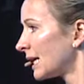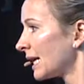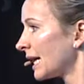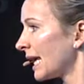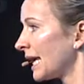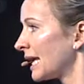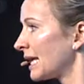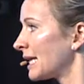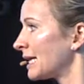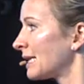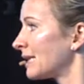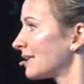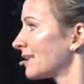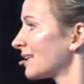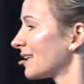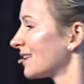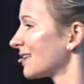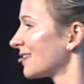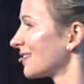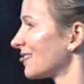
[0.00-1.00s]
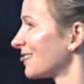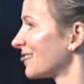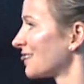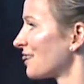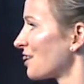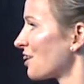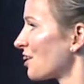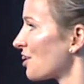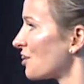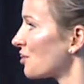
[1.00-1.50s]
and
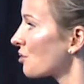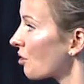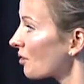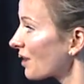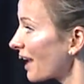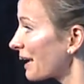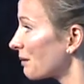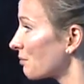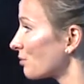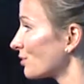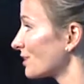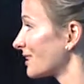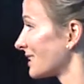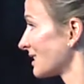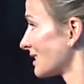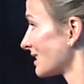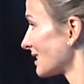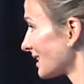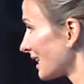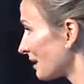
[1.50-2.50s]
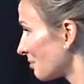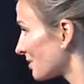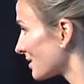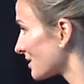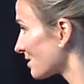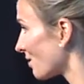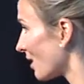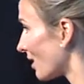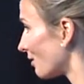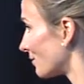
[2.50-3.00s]
not able to sleep as
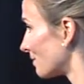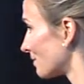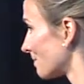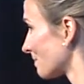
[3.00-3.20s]
well.